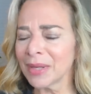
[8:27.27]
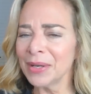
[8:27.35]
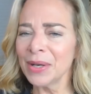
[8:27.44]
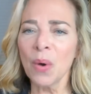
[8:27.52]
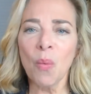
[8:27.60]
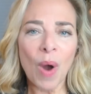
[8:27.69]

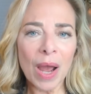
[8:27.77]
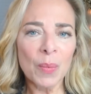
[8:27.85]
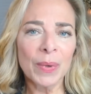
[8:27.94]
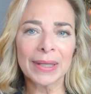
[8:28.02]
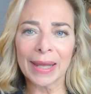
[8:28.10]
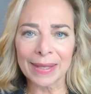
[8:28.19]
Now, why are
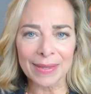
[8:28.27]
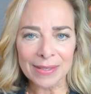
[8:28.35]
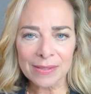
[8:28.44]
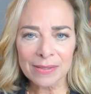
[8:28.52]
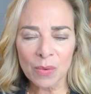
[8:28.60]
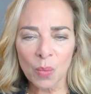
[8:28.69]
we like
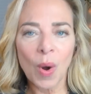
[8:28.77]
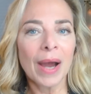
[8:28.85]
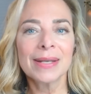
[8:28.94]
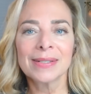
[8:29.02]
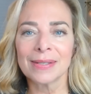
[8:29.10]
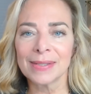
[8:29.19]
this? Why
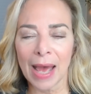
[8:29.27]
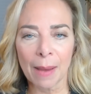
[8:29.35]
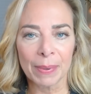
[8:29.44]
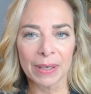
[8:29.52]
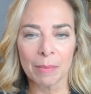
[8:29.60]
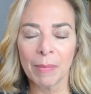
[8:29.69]
does this
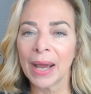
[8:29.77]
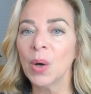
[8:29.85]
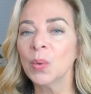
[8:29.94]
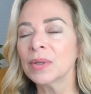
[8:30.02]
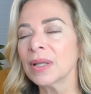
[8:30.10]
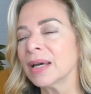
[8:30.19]
happen? In my
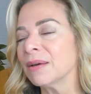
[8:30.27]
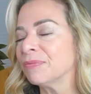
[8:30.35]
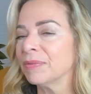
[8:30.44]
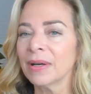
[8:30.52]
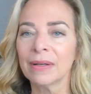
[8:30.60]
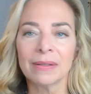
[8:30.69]
own
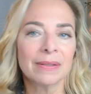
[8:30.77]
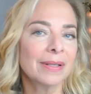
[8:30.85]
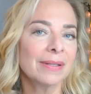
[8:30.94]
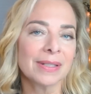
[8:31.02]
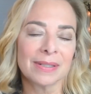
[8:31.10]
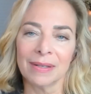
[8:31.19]
life,
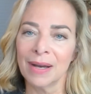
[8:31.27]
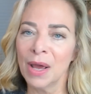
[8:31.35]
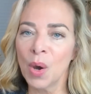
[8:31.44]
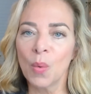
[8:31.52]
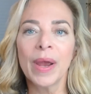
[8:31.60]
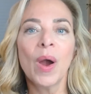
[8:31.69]
listen,
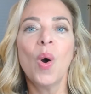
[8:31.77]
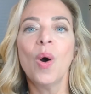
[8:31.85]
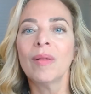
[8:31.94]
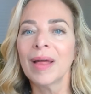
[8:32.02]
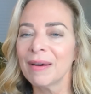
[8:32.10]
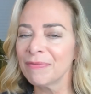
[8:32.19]
we
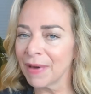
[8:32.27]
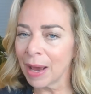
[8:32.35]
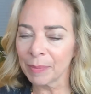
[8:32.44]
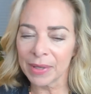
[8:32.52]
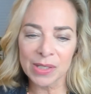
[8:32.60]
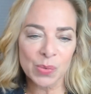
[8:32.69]
all have
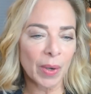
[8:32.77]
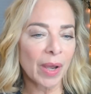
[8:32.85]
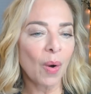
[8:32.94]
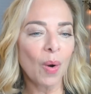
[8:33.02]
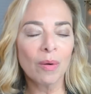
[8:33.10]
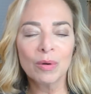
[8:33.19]
families. We
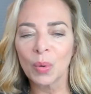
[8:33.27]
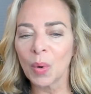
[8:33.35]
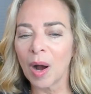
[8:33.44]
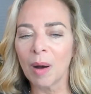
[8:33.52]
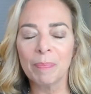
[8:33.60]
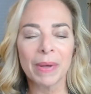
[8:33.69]
all grew
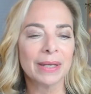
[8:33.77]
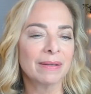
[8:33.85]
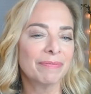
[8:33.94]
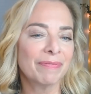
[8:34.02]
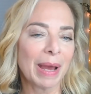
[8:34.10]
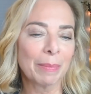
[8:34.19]
up
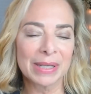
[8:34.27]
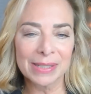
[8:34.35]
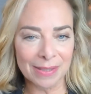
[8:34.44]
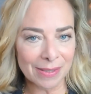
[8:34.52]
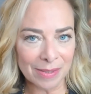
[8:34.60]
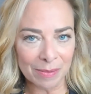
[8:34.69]
in family
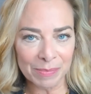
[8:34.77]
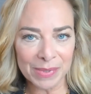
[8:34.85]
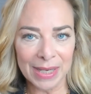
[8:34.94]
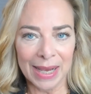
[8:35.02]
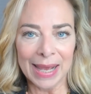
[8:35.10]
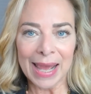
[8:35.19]
systems.
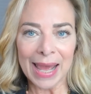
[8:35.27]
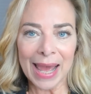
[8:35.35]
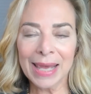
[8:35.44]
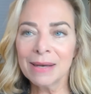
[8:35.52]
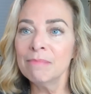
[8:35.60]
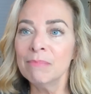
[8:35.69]

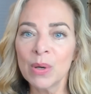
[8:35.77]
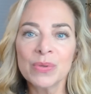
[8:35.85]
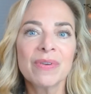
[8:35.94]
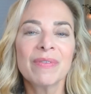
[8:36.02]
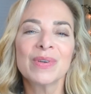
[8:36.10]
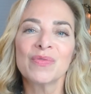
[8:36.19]
And
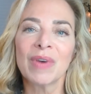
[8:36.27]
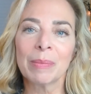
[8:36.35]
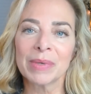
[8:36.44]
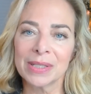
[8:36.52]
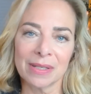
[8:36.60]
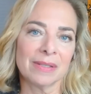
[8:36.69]
most of those
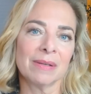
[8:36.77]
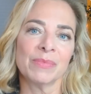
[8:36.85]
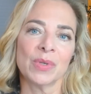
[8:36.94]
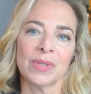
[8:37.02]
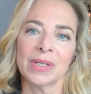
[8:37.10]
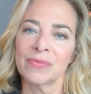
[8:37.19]
family
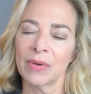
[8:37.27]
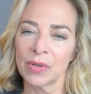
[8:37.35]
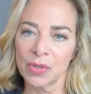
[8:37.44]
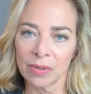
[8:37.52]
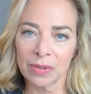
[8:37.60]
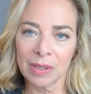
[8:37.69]
systems are
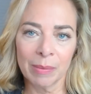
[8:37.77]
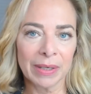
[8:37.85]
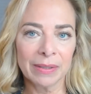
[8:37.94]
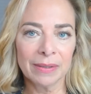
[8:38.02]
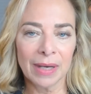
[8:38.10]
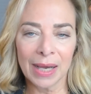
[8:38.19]
dysfunctional. Come on.
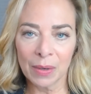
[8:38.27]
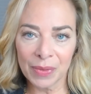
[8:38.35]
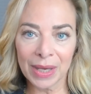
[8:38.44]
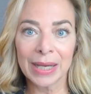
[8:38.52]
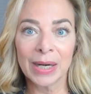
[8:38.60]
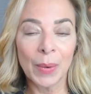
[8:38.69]
I don't
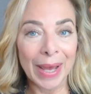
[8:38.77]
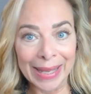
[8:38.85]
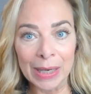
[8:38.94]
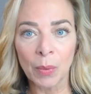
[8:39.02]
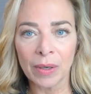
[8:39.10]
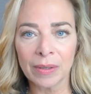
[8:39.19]
think I know
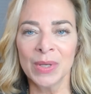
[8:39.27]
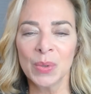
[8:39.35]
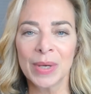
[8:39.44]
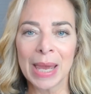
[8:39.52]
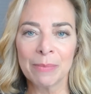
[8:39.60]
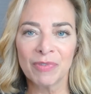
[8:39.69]
anyone who
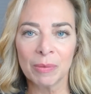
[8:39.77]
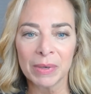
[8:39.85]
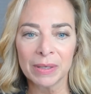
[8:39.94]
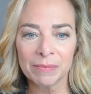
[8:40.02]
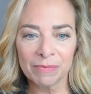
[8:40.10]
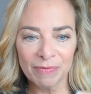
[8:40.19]
came from
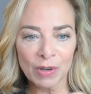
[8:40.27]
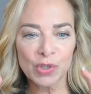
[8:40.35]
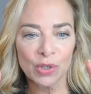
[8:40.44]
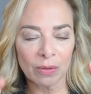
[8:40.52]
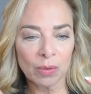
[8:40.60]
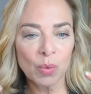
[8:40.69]
a
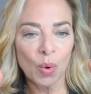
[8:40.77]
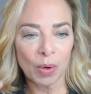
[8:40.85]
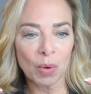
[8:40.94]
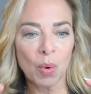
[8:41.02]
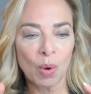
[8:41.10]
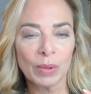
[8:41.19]
functional, quote
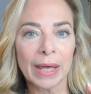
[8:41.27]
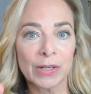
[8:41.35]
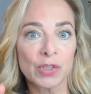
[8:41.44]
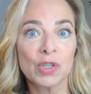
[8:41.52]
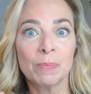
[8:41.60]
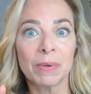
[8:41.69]
unquote, like
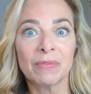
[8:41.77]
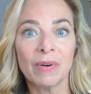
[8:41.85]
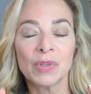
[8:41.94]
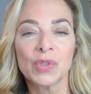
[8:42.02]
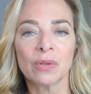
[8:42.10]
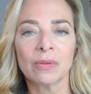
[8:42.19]
super
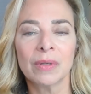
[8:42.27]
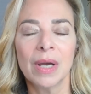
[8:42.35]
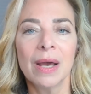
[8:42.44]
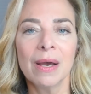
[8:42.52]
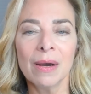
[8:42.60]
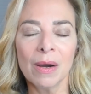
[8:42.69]
functional
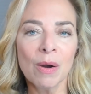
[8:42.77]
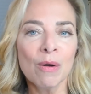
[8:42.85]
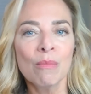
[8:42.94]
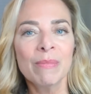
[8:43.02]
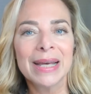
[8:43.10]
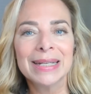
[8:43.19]

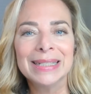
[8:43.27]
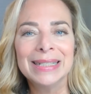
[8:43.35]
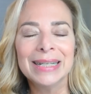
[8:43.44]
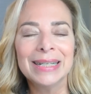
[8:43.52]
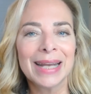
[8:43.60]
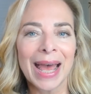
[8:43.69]
home and
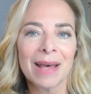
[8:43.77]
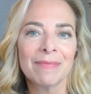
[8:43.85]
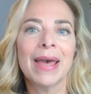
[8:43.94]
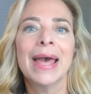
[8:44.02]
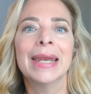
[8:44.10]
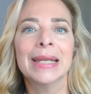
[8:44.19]
didn't have
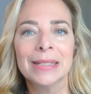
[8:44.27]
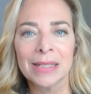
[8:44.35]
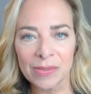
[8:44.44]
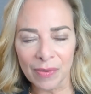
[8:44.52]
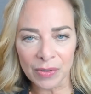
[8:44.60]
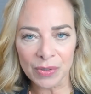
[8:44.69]
any
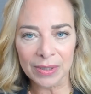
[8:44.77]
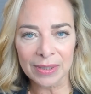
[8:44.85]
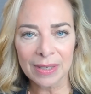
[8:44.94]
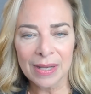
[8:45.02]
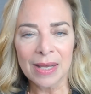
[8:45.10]
dysfunction.